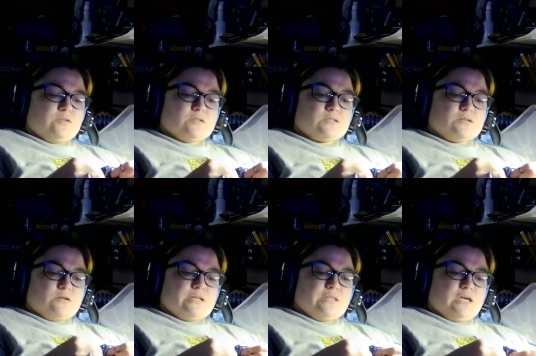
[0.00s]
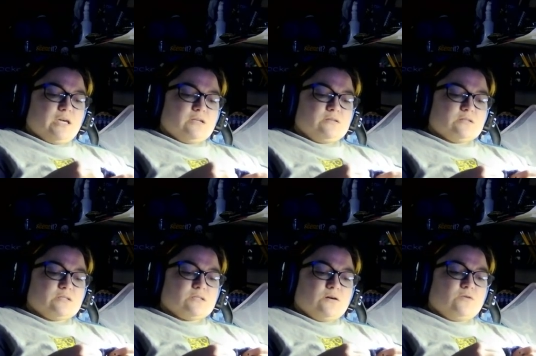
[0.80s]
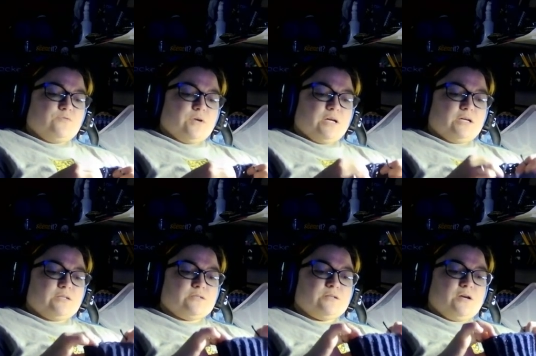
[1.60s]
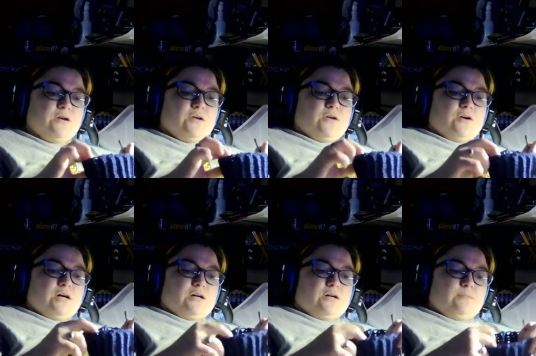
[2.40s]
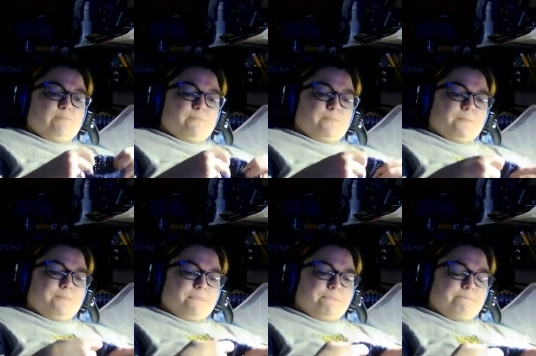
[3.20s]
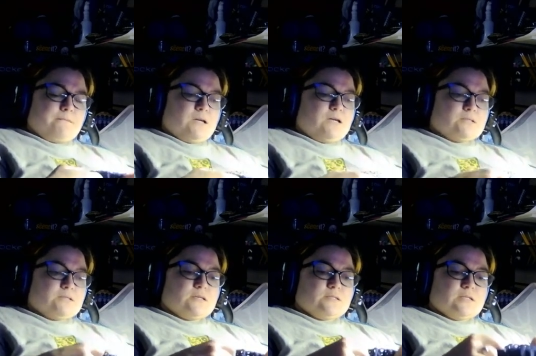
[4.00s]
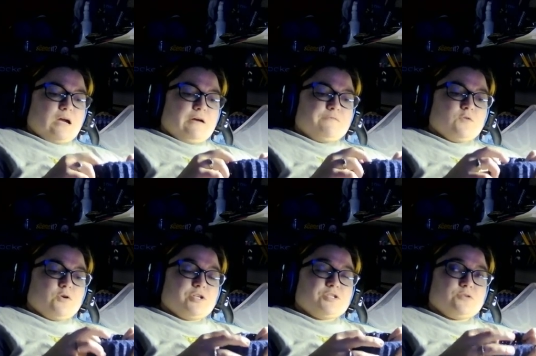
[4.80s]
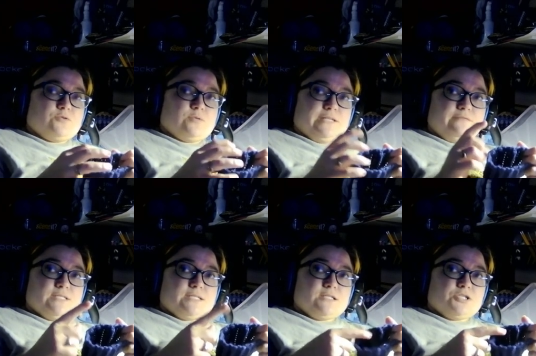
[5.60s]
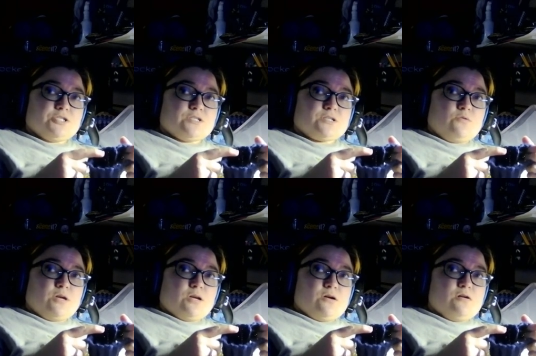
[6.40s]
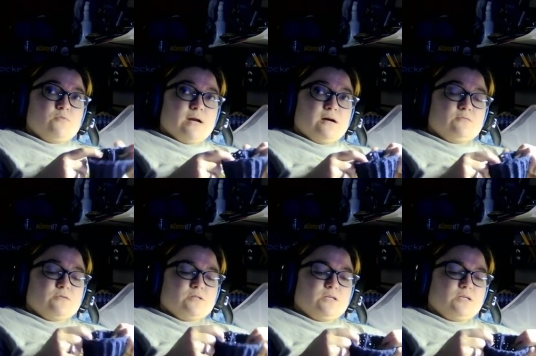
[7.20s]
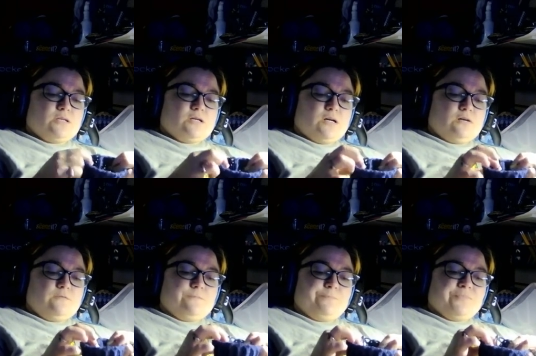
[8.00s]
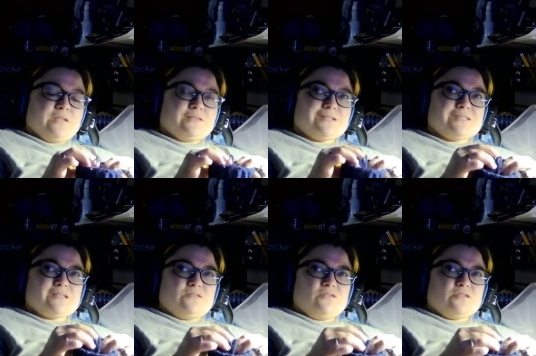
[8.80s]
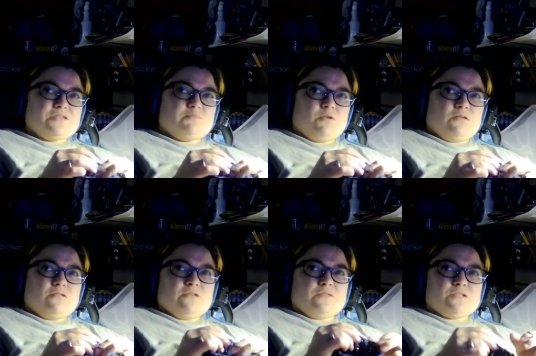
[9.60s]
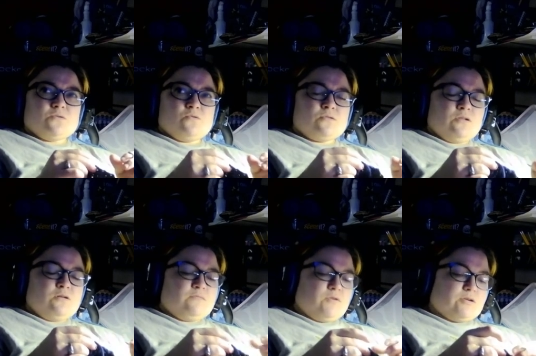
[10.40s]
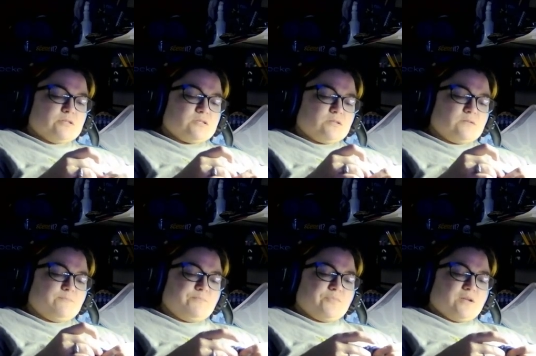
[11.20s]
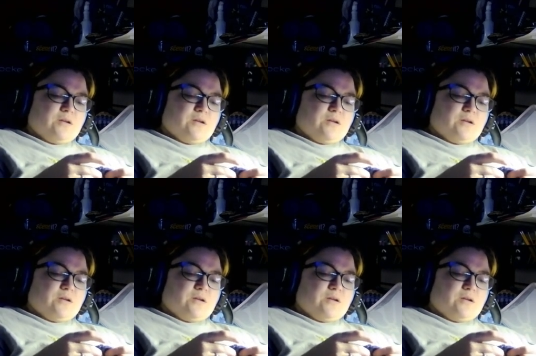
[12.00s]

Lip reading: This is starting the hand itself, and um, it says to have 32 even stitches going around the cuff. That's like the hardest part of this whole glove, honestly.